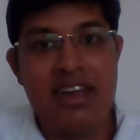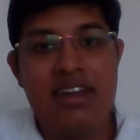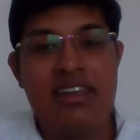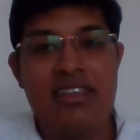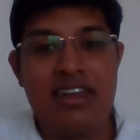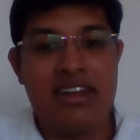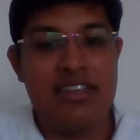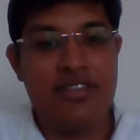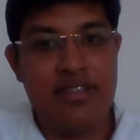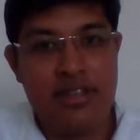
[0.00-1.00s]
It
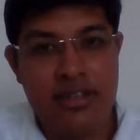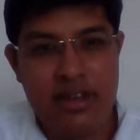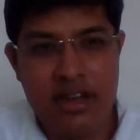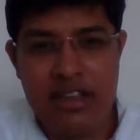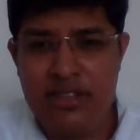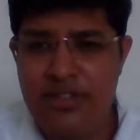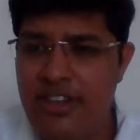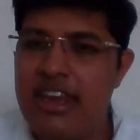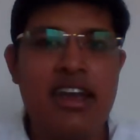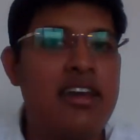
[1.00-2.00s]
is
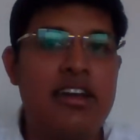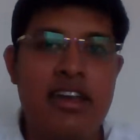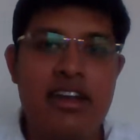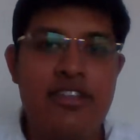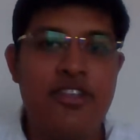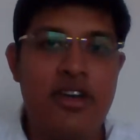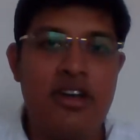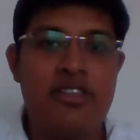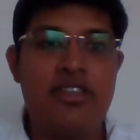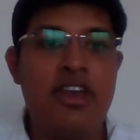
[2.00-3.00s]
very critical for
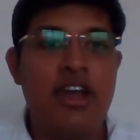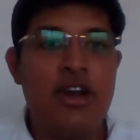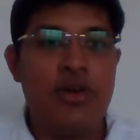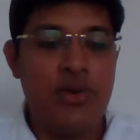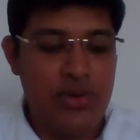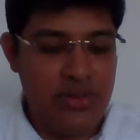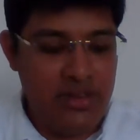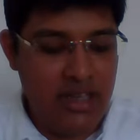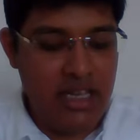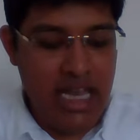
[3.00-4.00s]
us to
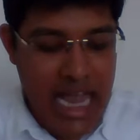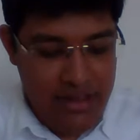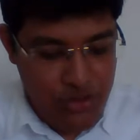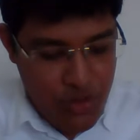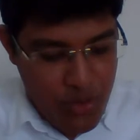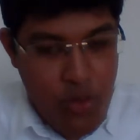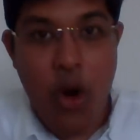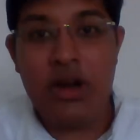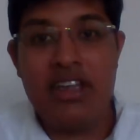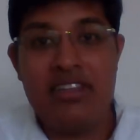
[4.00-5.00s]
see as to
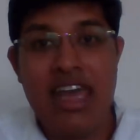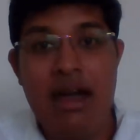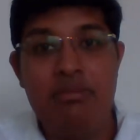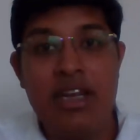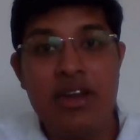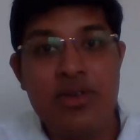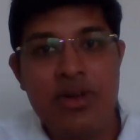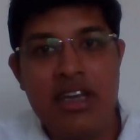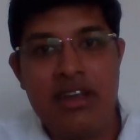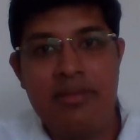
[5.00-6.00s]
what is happening
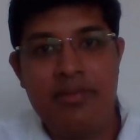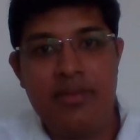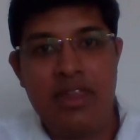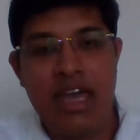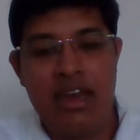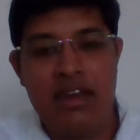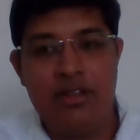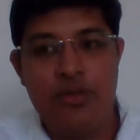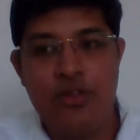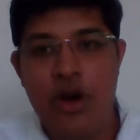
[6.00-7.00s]
today, and
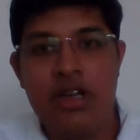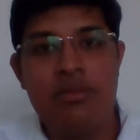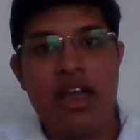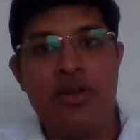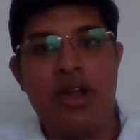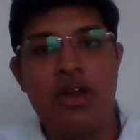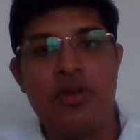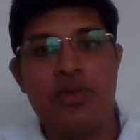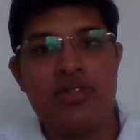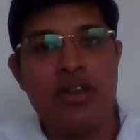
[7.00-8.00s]
what am I
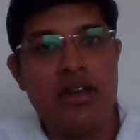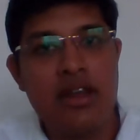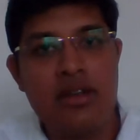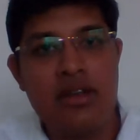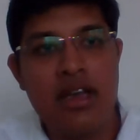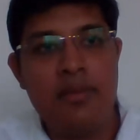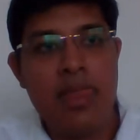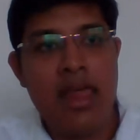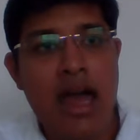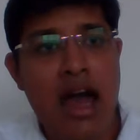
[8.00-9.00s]
going to study today.
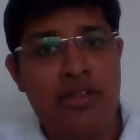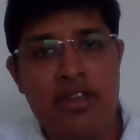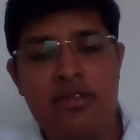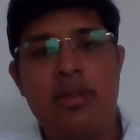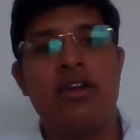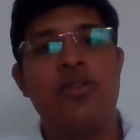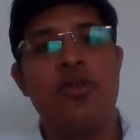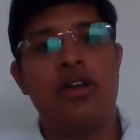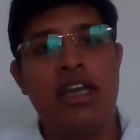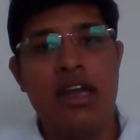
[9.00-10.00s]
How is my
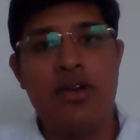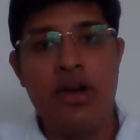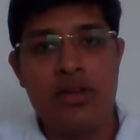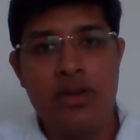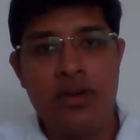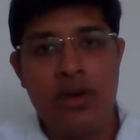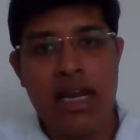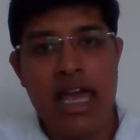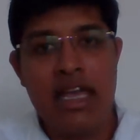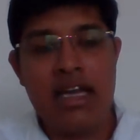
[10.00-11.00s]
day going to look
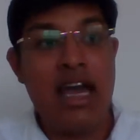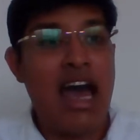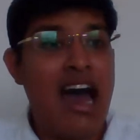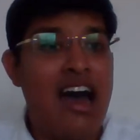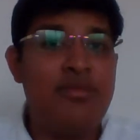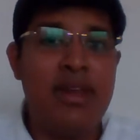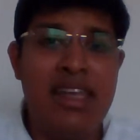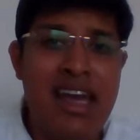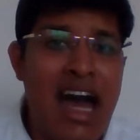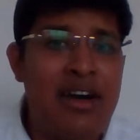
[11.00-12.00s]
like? How
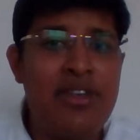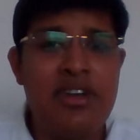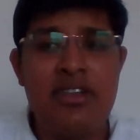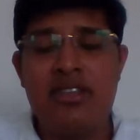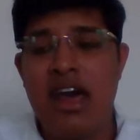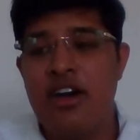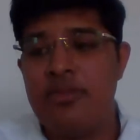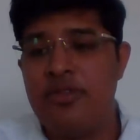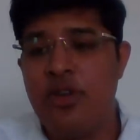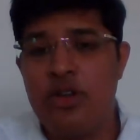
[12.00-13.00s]
many hours?
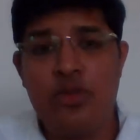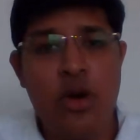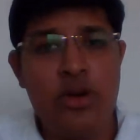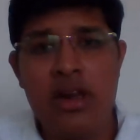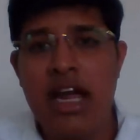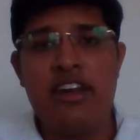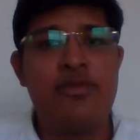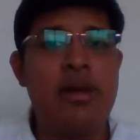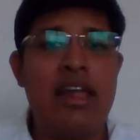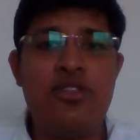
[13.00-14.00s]
What all kind
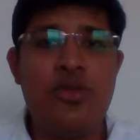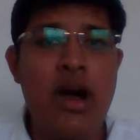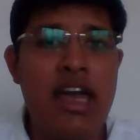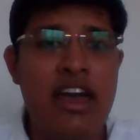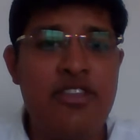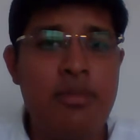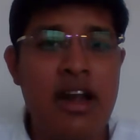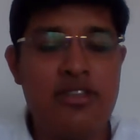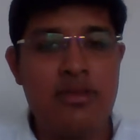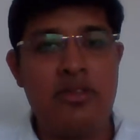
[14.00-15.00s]
of plans do I have
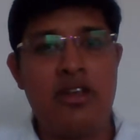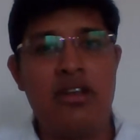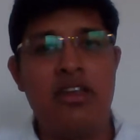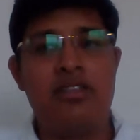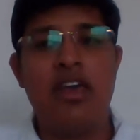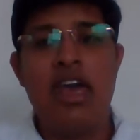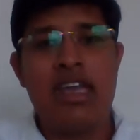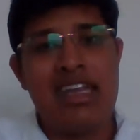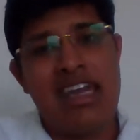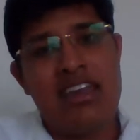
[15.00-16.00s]
apart from studies?
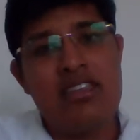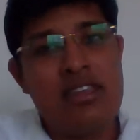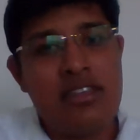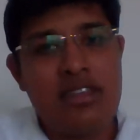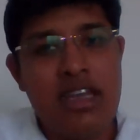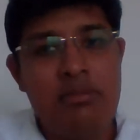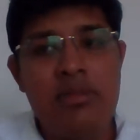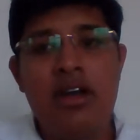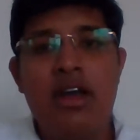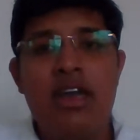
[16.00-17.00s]
Can I adjust
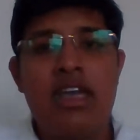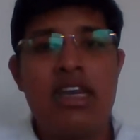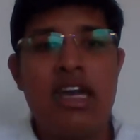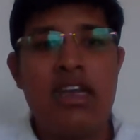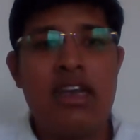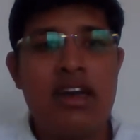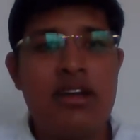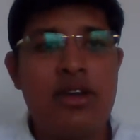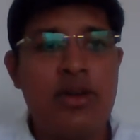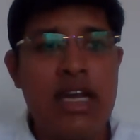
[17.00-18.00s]
them? Can
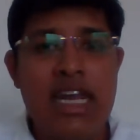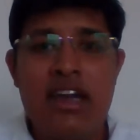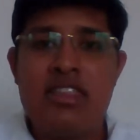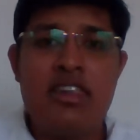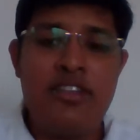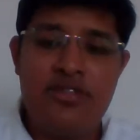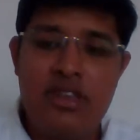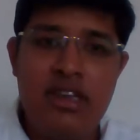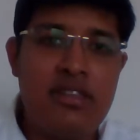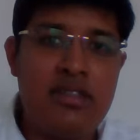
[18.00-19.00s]
I achieve
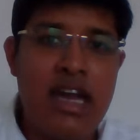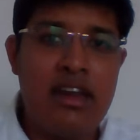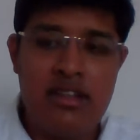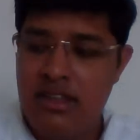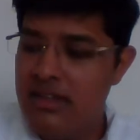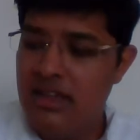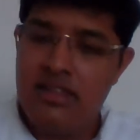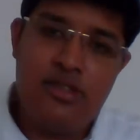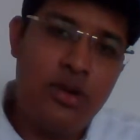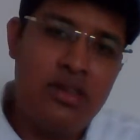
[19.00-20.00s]
these
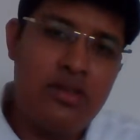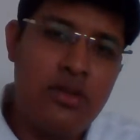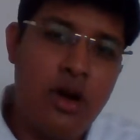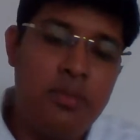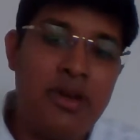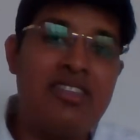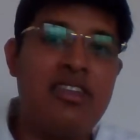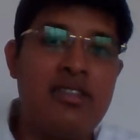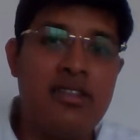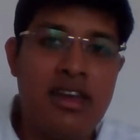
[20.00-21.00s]
and so topics
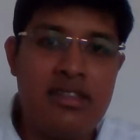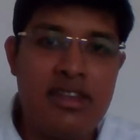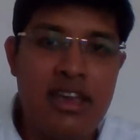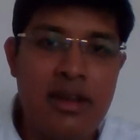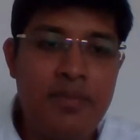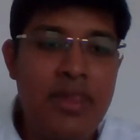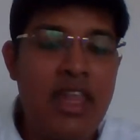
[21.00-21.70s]
in today's day?